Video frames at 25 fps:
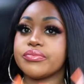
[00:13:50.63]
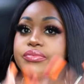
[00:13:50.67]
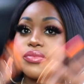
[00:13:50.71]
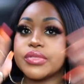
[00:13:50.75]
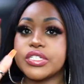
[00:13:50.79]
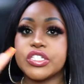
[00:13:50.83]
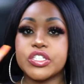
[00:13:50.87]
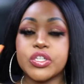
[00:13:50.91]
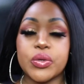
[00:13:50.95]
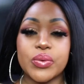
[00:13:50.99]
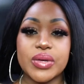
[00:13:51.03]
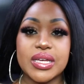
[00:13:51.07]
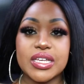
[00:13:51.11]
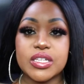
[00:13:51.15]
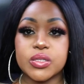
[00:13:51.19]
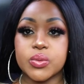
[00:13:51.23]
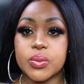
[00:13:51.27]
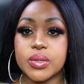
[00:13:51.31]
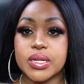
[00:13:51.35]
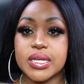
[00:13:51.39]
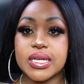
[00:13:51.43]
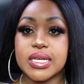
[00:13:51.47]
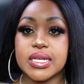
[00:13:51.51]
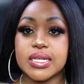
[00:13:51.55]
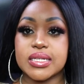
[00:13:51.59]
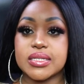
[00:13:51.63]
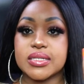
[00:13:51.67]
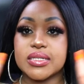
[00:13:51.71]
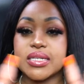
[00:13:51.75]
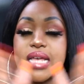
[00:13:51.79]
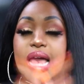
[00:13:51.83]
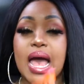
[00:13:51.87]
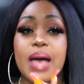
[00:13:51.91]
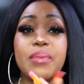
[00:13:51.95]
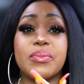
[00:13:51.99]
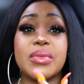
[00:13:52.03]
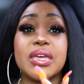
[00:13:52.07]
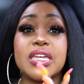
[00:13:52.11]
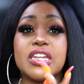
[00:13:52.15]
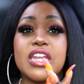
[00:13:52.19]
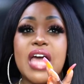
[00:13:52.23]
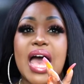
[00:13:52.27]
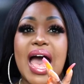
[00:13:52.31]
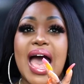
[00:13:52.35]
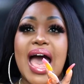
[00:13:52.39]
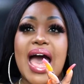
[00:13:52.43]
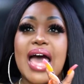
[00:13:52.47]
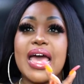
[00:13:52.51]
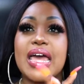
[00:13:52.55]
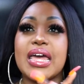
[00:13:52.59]
So it is what it is. I mean,
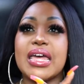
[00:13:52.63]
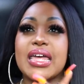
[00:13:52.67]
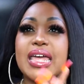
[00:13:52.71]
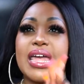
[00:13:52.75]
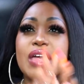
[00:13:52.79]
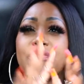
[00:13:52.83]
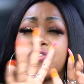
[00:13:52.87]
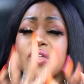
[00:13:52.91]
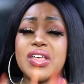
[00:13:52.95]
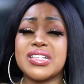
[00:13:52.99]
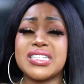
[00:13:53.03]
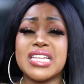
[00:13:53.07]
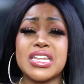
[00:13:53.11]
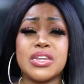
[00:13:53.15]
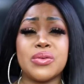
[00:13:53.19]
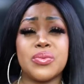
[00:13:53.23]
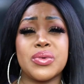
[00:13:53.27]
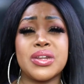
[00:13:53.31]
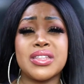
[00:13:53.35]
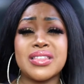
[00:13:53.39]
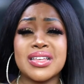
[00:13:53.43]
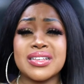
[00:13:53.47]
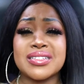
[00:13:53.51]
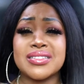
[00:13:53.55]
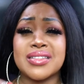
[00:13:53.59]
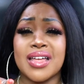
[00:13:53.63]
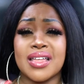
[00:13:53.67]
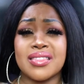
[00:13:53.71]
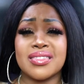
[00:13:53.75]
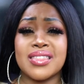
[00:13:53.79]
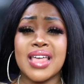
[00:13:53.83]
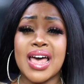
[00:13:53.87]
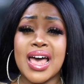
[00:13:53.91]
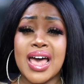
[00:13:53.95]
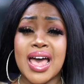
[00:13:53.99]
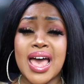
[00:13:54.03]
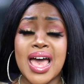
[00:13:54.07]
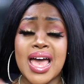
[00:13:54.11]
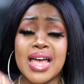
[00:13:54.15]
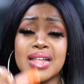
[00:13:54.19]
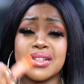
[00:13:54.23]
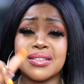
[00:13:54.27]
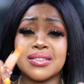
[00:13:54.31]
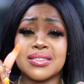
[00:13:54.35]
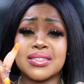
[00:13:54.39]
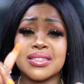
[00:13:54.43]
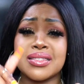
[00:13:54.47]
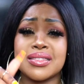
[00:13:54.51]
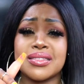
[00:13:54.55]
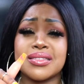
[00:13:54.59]
if there's anybody that's done that
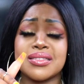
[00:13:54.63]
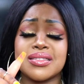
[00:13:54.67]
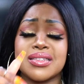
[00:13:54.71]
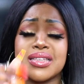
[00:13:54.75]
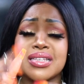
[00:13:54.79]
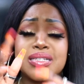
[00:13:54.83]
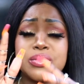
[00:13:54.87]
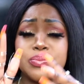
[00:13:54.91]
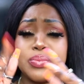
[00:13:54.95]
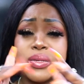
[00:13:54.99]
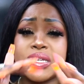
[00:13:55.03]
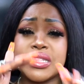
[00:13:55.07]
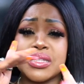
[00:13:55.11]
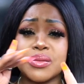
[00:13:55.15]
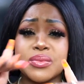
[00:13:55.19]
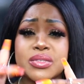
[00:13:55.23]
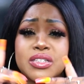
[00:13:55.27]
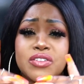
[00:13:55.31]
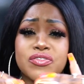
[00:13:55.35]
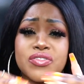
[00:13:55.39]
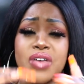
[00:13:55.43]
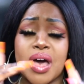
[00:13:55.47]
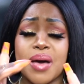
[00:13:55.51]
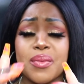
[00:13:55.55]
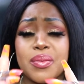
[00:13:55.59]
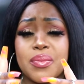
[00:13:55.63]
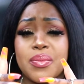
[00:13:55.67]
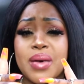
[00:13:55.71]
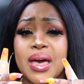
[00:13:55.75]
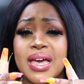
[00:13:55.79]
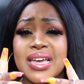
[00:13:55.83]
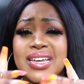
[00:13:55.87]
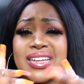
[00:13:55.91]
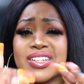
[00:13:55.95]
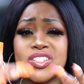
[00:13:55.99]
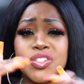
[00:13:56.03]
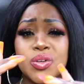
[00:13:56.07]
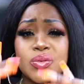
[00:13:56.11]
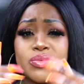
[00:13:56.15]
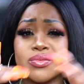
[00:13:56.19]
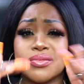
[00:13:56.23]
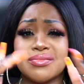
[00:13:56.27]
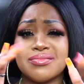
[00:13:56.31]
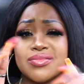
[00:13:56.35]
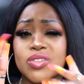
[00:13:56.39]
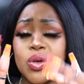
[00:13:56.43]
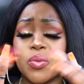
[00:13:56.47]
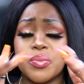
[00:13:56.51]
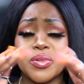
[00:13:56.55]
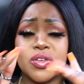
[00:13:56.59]
and is beating themselves up about it, don't
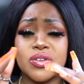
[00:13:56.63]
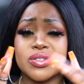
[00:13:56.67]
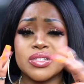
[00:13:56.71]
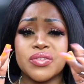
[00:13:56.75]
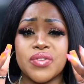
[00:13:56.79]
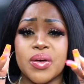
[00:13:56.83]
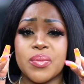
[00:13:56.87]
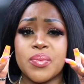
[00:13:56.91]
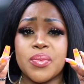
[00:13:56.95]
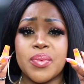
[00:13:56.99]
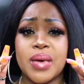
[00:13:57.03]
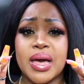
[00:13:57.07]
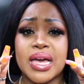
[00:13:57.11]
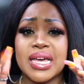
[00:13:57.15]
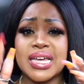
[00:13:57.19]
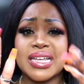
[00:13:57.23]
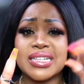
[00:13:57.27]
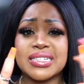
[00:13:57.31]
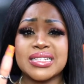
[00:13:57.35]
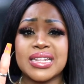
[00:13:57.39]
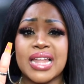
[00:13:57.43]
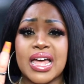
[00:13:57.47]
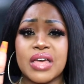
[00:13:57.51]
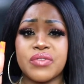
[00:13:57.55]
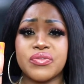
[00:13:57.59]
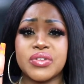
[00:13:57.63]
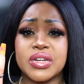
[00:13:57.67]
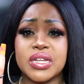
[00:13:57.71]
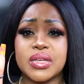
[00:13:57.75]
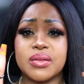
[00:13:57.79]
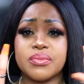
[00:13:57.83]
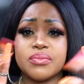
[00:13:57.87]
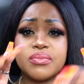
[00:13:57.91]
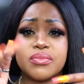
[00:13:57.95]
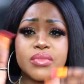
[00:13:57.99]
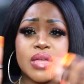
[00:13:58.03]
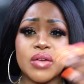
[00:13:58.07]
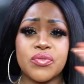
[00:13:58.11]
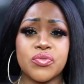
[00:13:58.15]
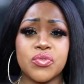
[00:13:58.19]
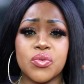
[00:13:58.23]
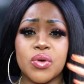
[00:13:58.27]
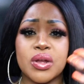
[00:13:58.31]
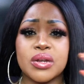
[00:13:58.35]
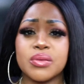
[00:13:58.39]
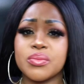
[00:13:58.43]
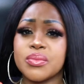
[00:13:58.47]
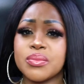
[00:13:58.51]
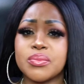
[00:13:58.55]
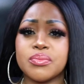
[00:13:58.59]
don't beat yourself up about it. It's life in it.
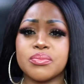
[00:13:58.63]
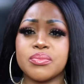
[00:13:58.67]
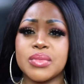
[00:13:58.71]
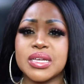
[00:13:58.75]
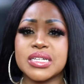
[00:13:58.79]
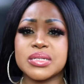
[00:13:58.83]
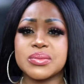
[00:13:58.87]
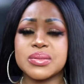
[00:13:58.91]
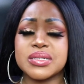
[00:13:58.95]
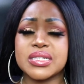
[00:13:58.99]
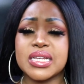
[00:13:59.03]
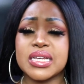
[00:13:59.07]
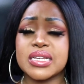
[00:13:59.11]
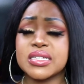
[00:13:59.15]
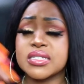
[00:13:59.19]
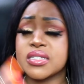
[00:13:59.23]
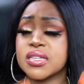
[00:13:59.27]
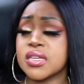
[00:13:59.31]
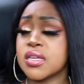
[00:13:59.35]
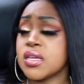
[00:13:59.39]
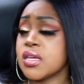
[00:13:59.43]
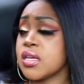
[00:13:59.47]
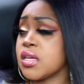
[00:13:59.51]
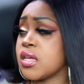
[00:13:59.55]
Everyone makes mistakes.